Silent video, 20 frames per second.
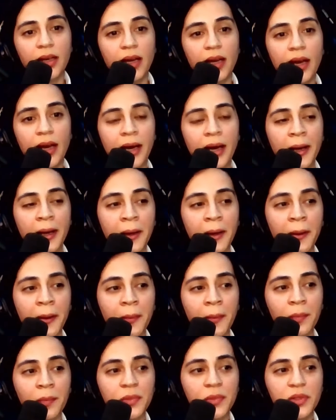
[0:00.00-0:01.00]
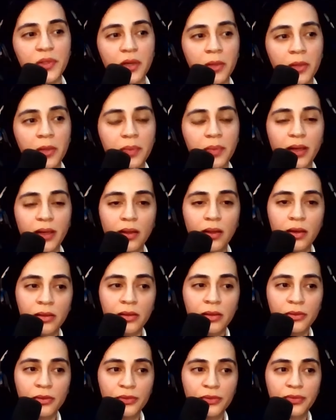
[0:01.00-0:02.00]
dump a lot
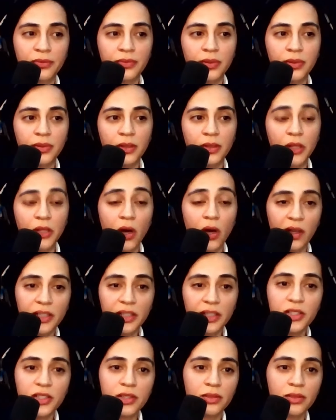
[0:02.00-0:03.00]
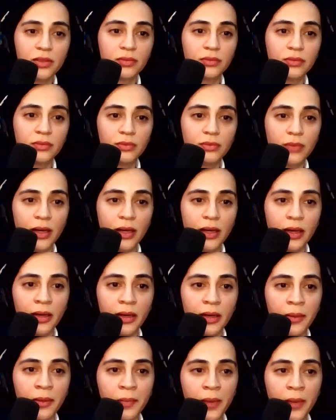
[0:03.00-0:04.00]
of knowledge
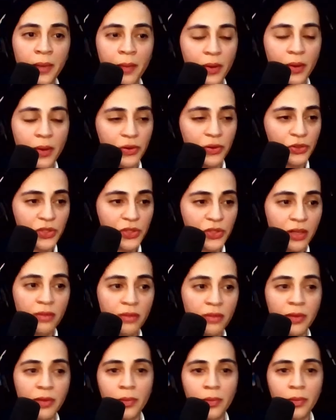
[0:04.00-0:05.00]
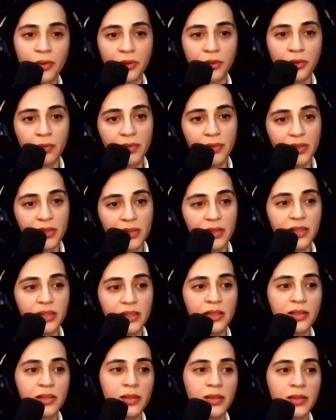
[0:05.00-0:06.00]
about yourself, about your
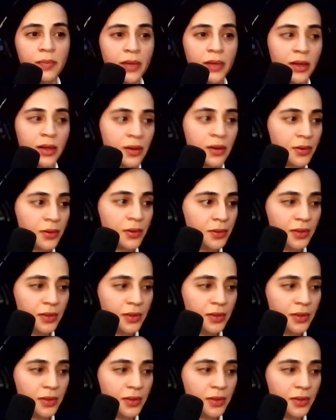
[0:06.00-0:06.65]
business, about,